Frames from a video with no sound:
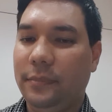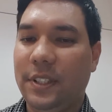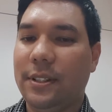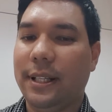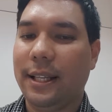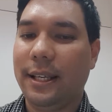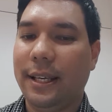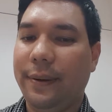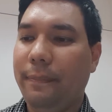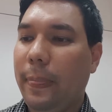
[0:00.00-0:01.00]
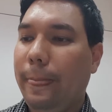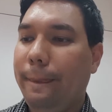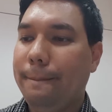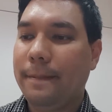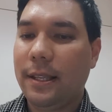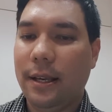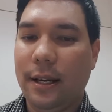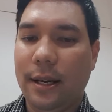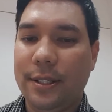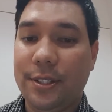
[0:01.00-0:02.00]
just like that,
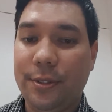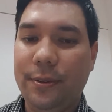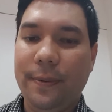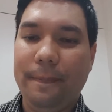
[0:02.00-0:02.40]
yeah. Sue?